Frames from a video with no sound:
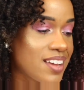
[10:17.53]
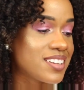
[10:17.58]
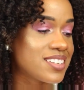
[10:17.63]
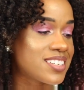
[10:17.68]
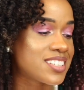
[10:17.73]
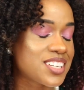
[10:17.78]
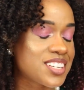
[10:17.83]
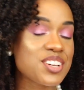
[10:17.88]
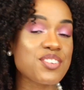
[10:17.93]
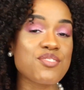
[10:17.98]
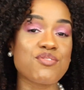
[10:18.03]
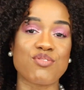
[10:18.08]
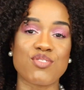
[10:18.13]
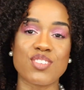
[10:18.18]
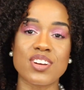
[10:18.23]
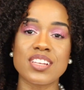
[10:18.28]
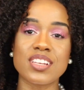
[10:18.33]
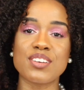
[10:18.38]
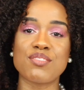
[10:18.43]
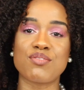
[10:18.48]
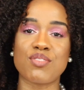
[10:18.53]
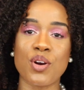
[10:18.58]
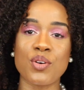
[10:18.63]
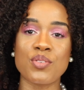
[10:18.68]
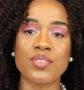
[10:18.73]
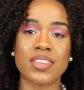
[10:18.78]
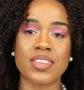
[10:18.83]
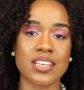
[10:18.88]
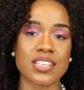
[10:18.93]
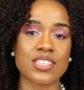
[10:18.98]
She really
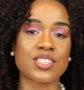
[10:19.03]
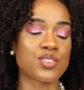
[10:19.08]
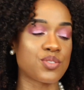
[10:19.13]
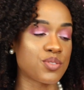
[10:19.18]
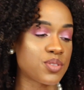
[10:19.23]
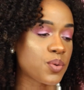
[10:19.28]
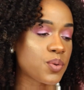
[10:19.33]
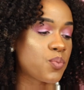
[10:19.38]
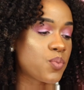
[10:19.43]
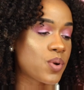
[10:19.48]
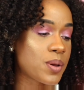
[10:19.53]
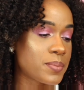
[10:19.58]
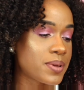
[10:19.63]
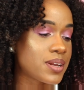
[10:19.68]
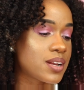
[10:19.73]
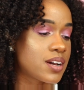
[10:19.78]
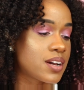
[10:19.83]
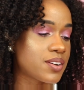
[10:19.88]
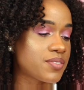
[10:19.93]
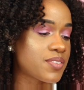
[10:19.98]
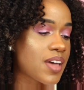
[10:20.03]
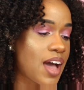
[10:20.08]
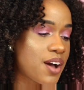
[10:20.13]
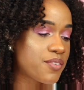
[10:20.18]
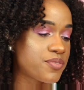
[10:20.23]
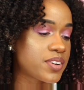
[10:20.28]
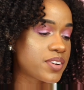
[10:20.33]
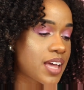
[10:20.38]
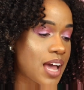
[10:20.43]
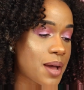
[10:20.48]
wrote this to the women of
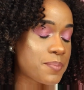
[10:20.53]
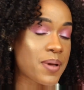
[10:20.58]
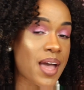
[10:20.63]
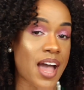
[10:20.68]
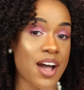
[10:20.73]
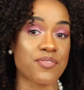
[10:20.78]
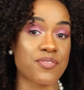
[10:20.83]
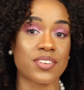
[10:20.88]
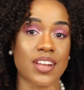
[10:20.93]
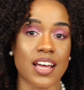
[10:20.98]
Alpha Kappa Alpha.